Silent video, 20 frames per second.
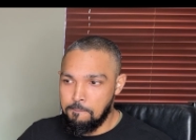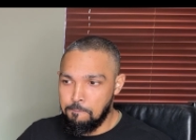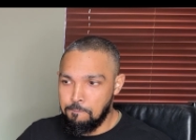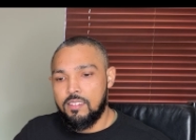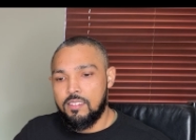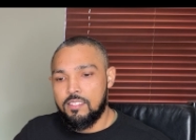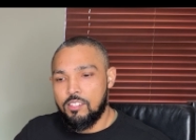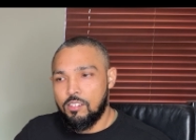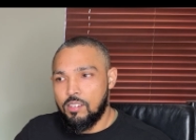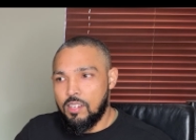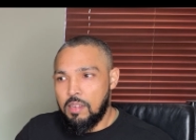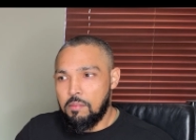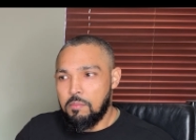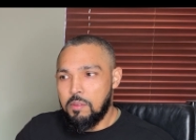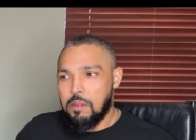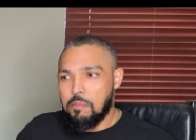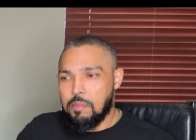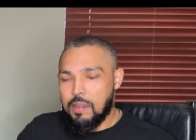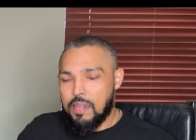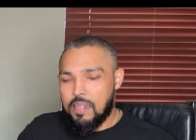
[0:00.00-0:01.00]
So
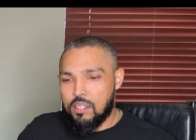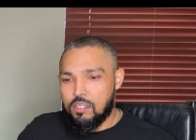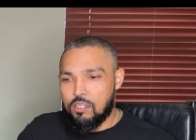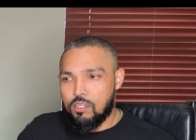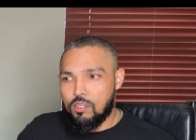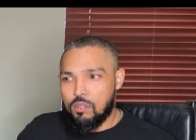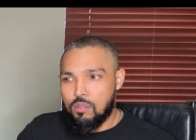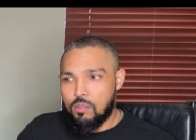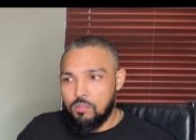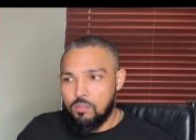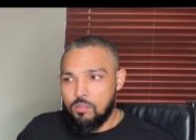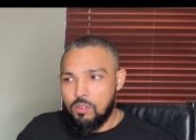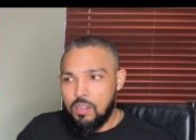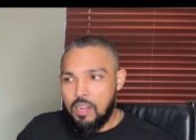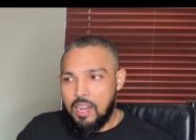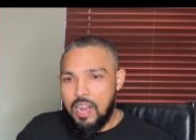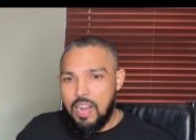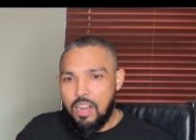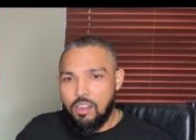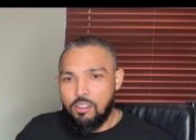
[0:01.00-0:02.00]
coming back to
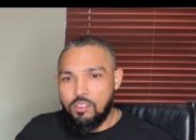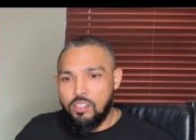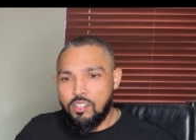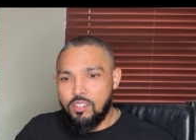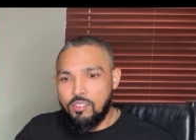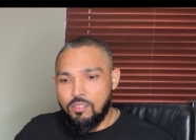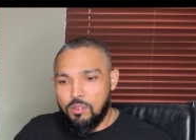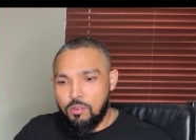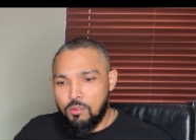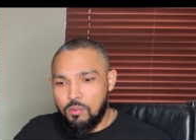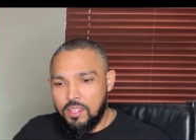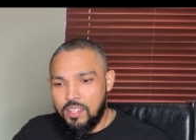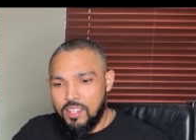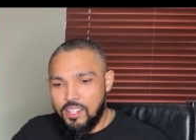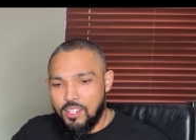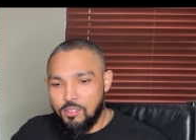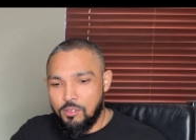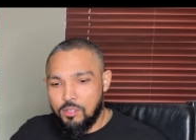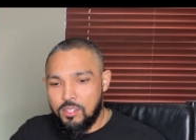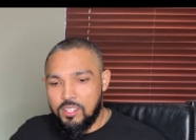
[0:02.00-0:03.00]
how do you know whether
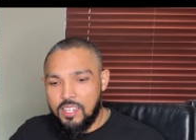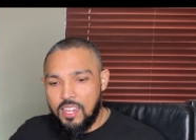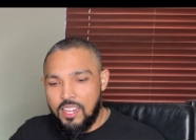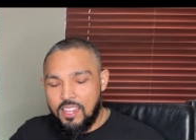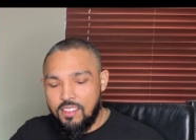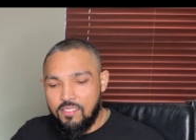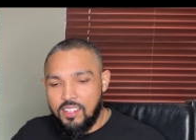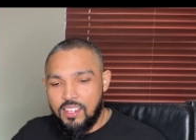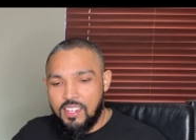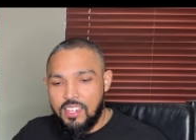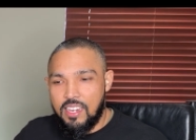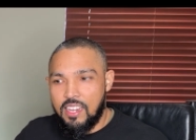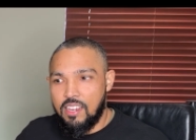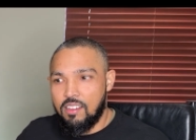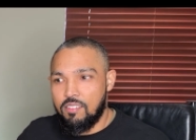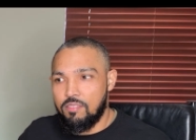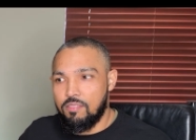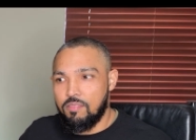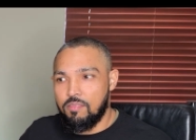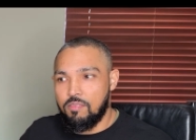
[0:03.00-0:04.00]
you're saving
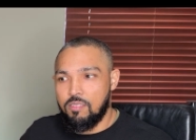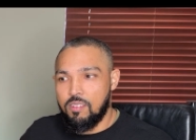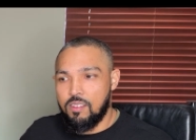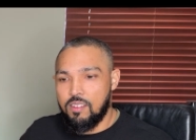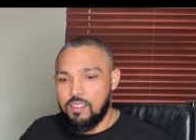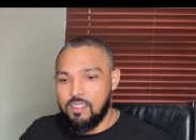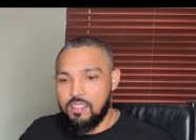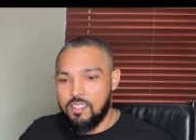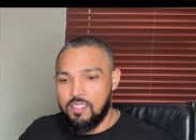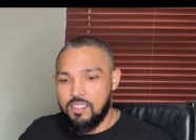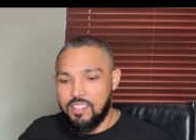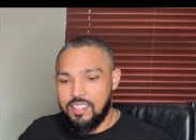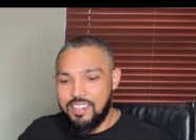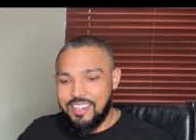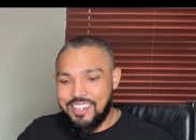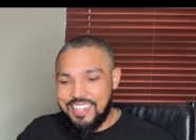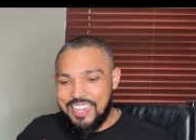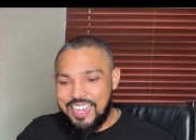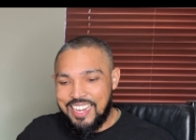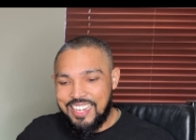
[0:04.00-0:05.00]
enough? The
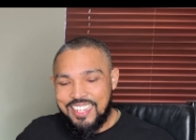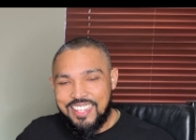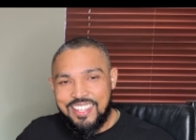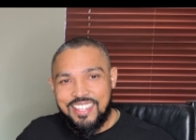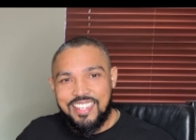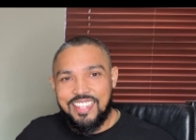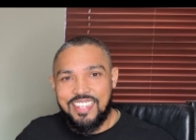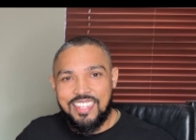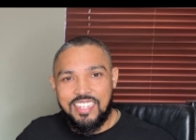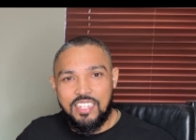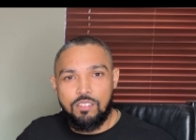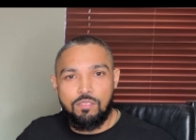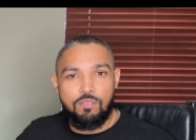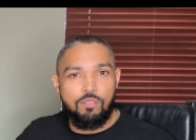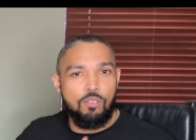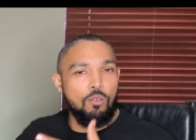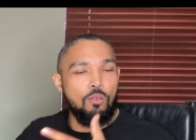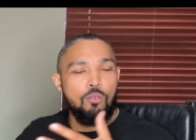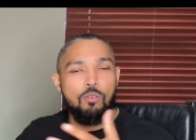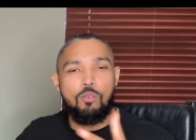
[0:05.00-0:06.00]
reality is
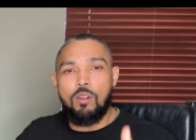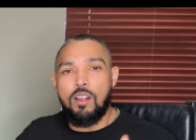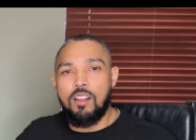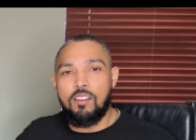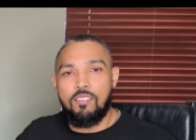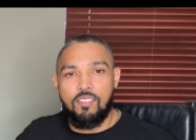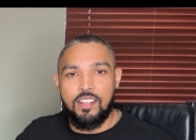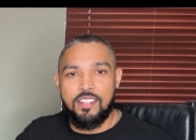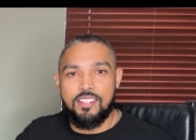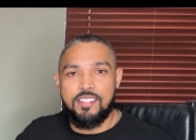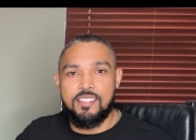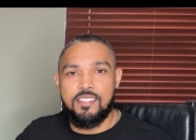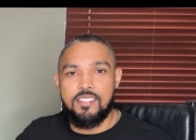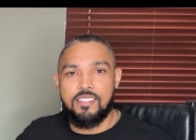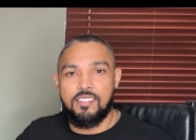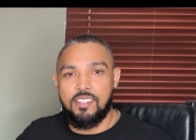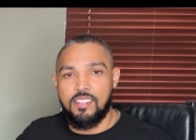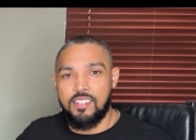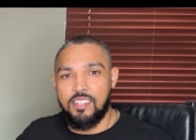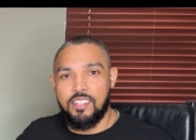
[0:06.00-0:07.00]
for all of us,
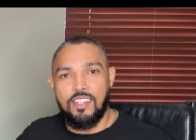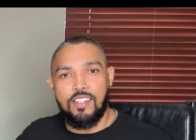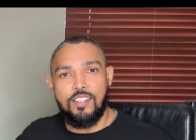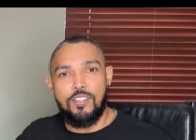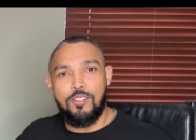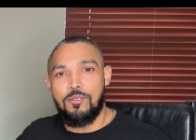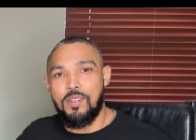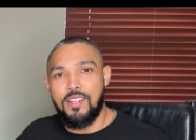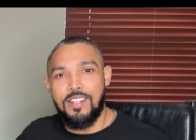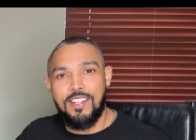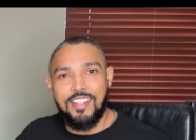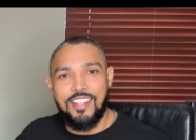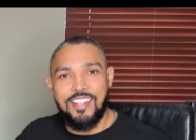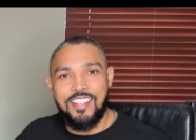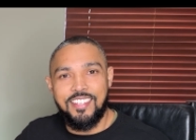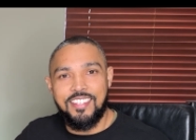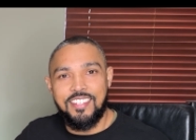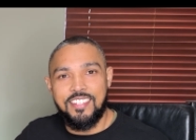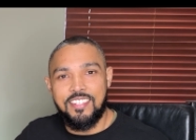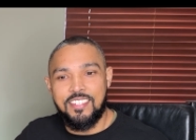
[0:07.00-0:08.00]
and during
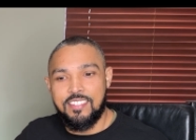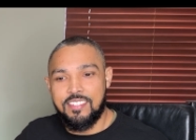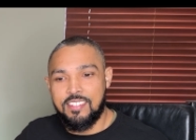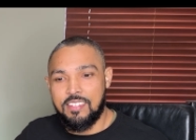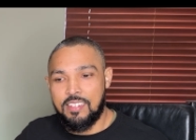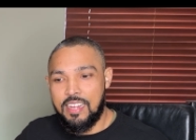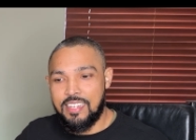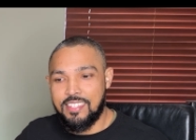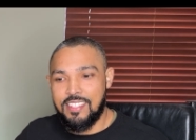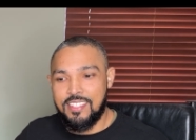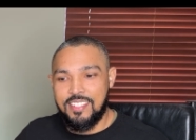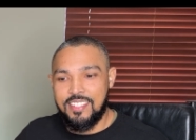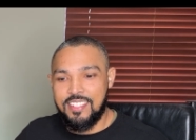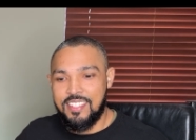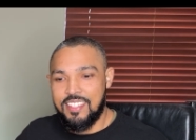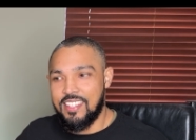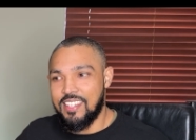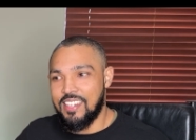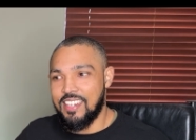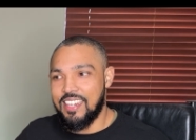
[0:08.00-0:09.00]
these
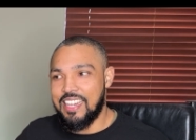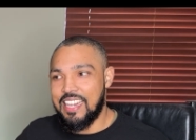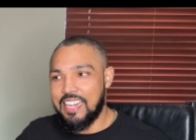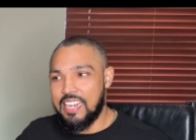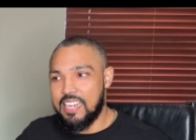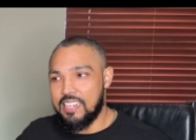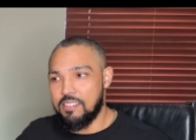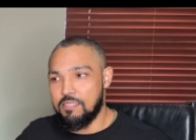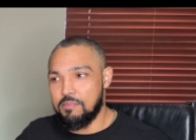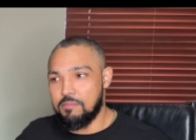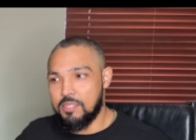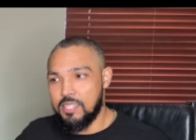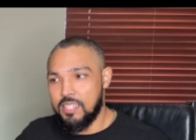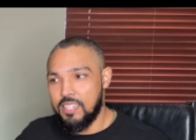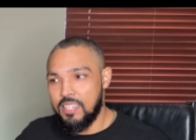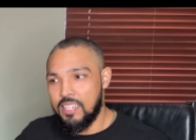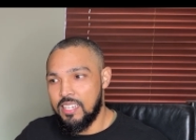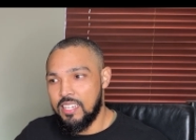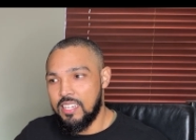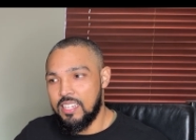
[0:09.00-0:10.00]
uncertain times,
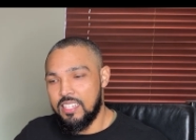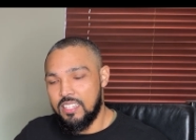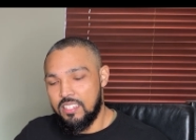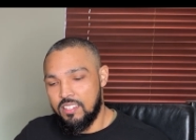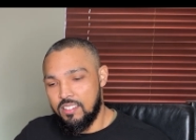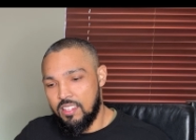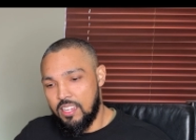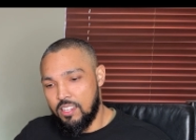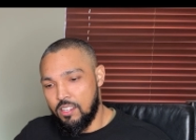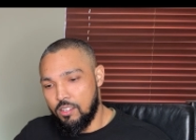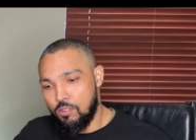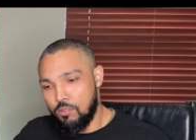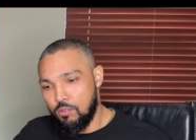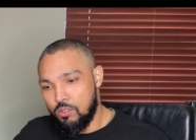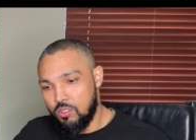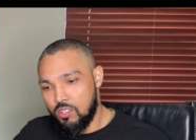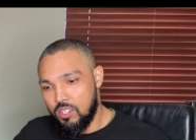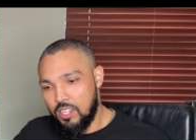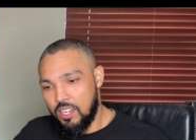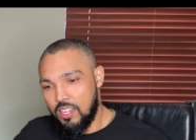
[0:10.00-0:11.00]
is that you
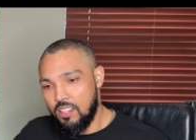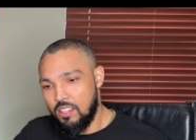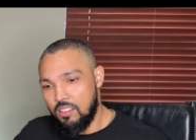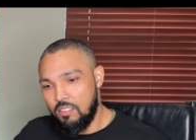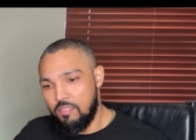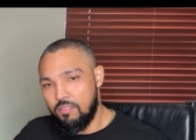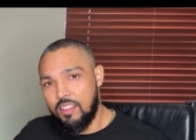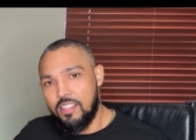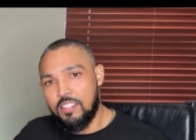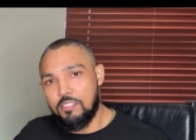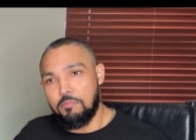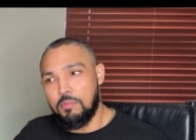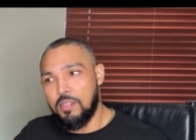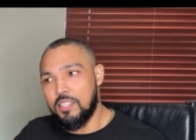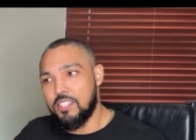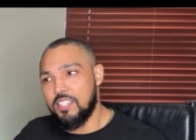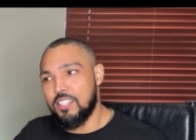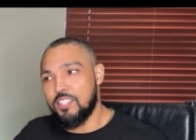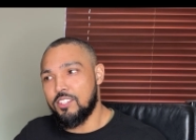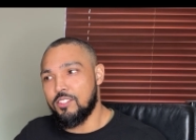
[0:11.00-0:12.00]
save as much
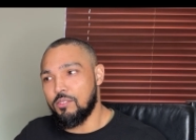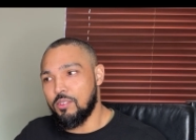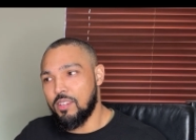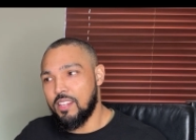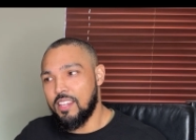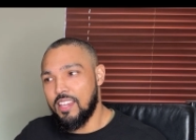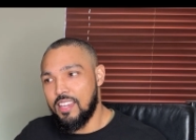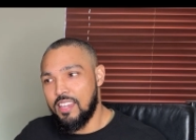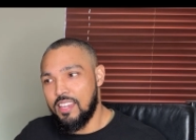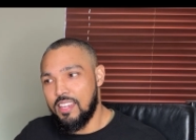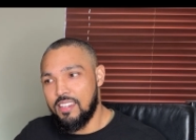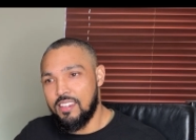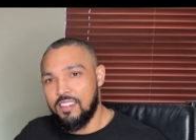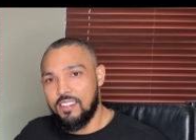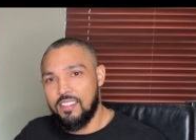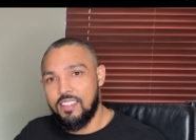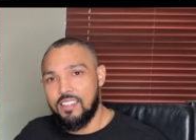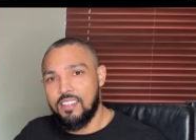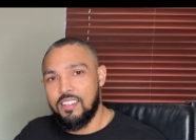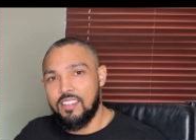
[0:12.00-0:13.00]
as you can,
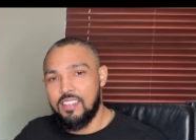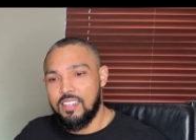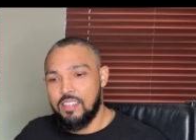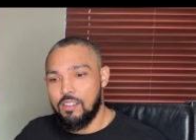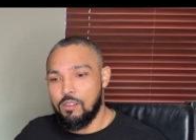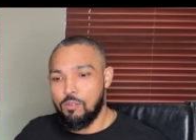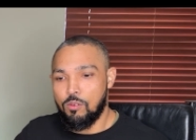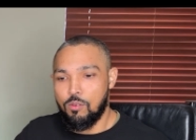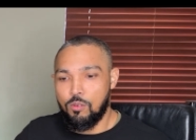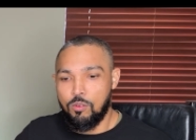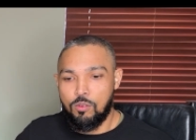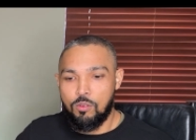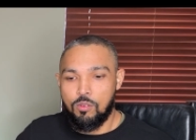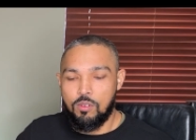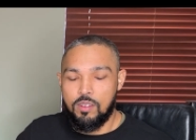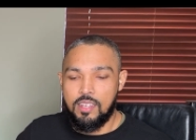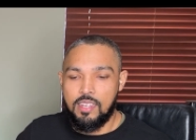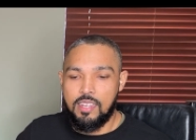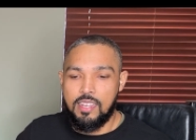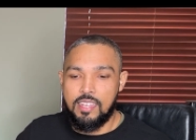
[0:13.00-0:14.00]
or
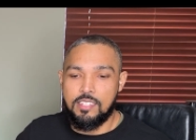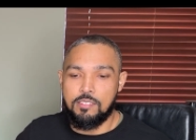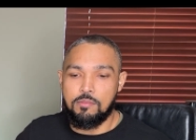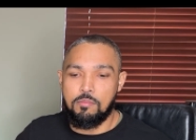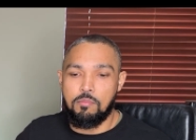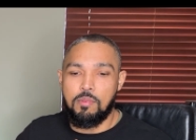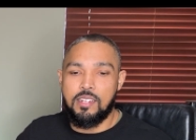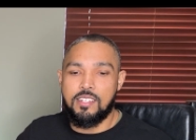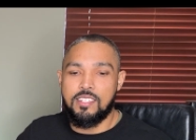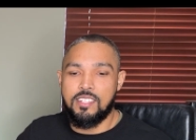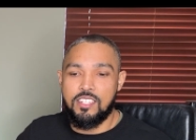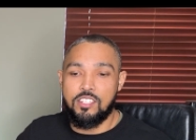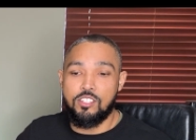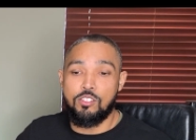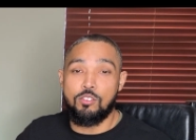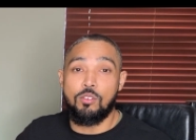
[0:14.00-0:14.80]
as much as you